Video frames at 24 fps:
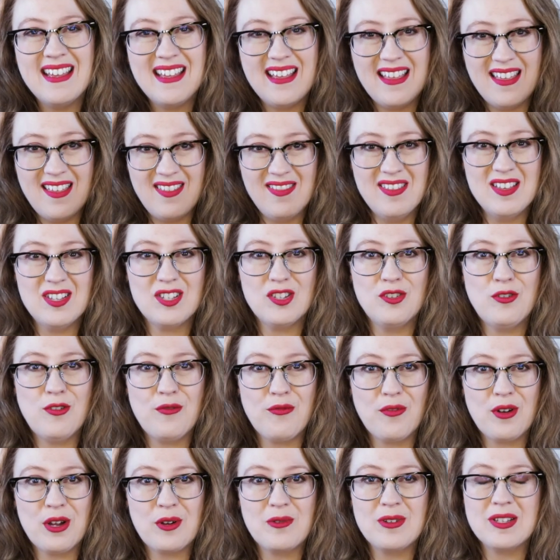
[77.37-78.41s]
in this new
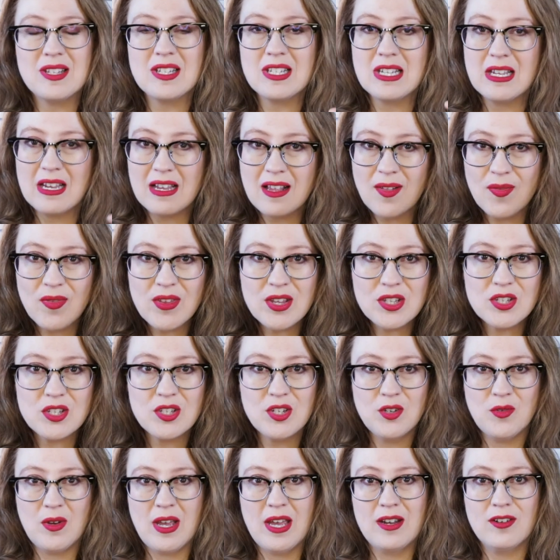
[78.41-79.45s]
frequency, in this
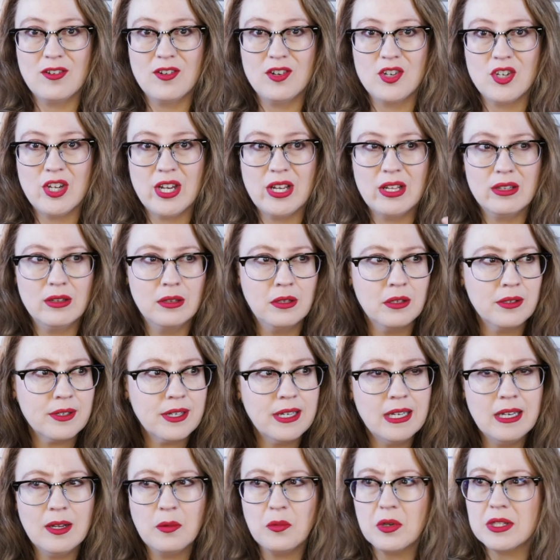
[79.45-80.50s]
new energy,
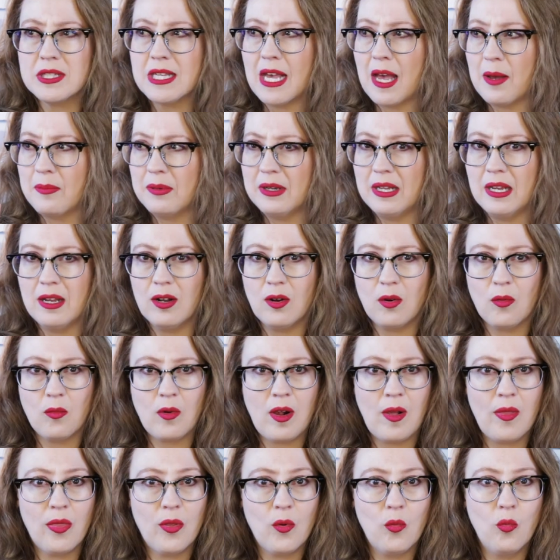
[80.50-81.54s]
looking at what's happening
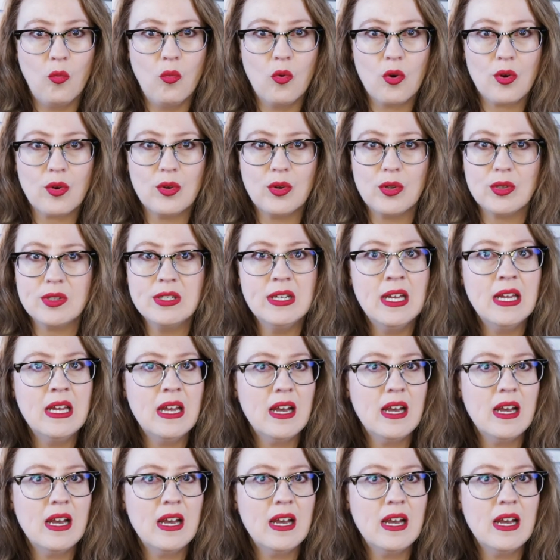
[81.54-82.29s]
around the world,